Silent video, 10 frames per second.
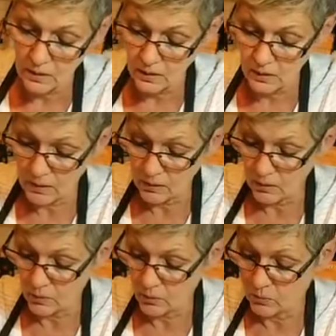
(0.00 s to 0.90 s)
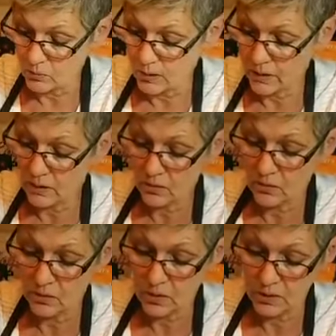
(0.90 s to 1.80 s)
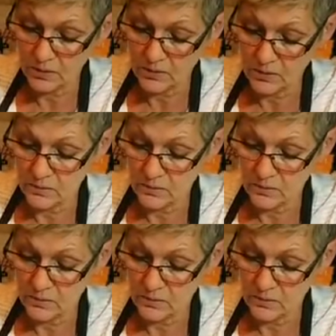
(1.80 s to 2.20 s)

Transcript: and go right across.